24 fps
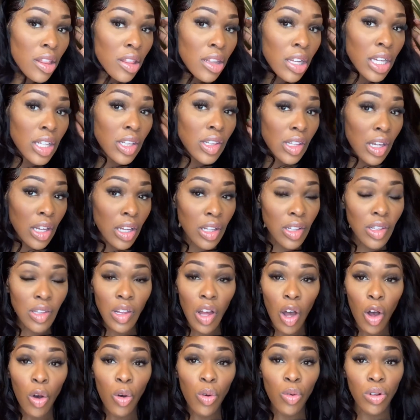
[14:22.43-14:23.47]
It does
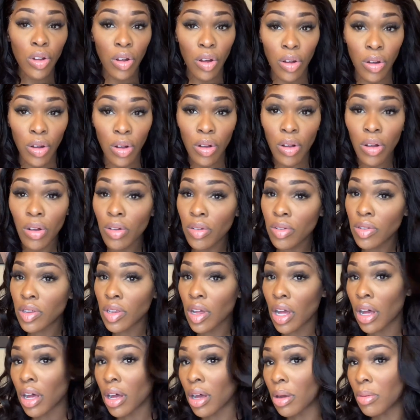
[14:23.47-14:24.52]
hold curls.
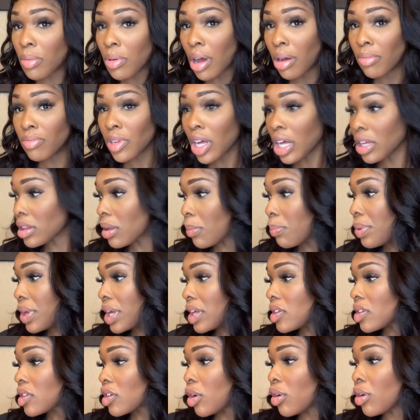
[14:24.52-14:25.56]
I'm not the
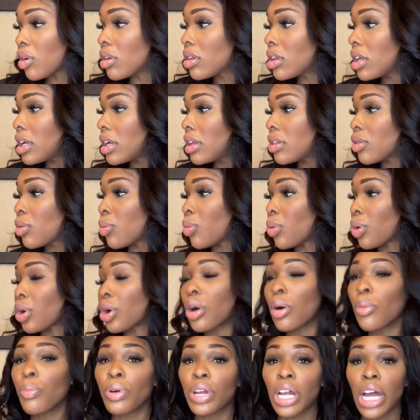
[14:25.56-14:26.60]
best curler in the
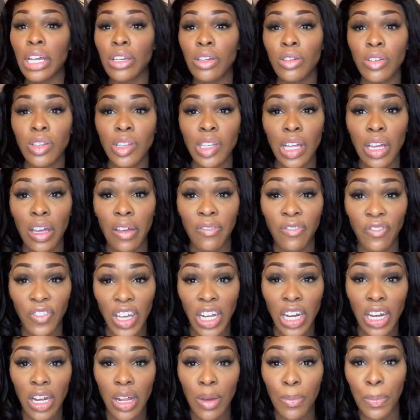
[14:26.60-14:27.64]
world, but I use the
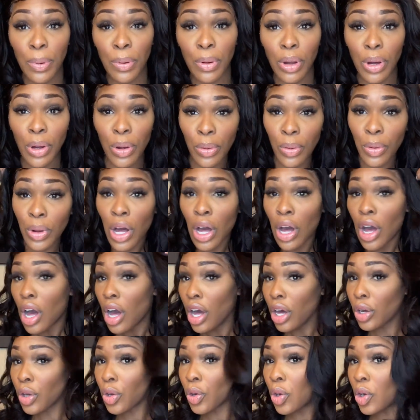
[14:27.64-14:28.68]
Infinity Pro
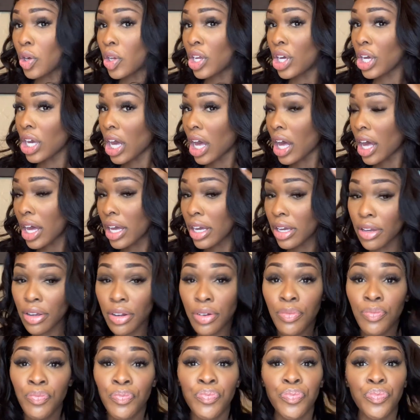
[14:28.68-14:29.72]
curling
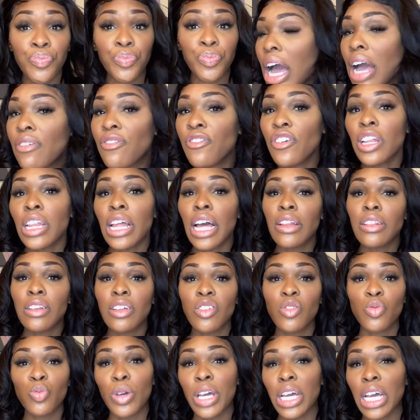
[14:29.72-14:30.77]
iron. I feel like
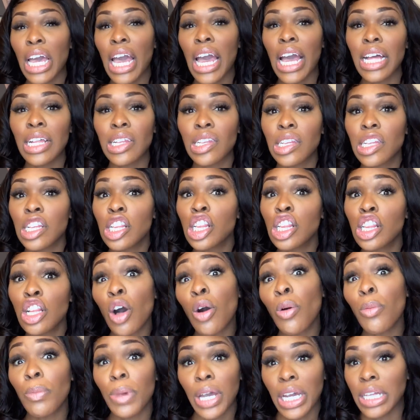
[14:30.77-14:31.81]
this wig has
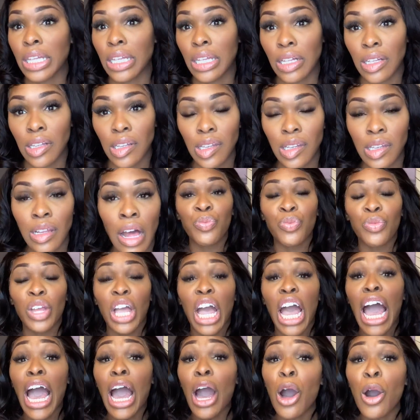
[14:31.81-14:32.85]
low maintenance.
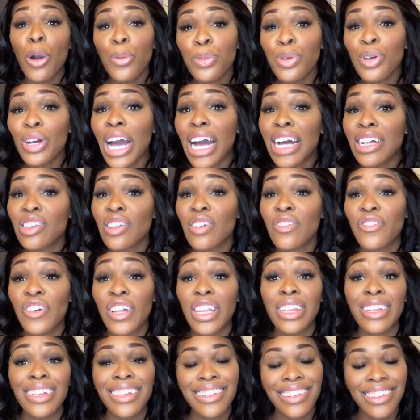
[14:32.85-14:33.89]
I hope you guys are
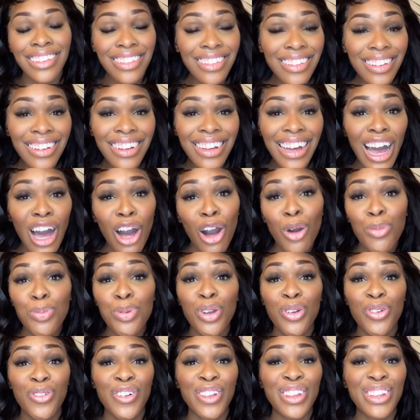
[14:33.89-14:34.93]
feeling this look. I hope
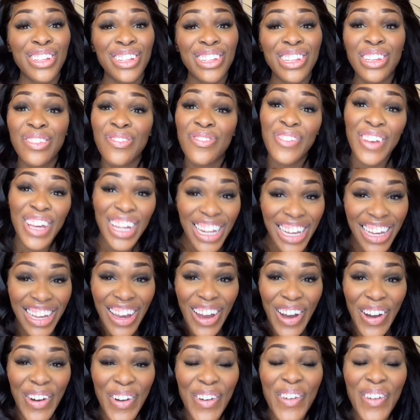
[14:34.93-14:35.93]
you're feeling this video.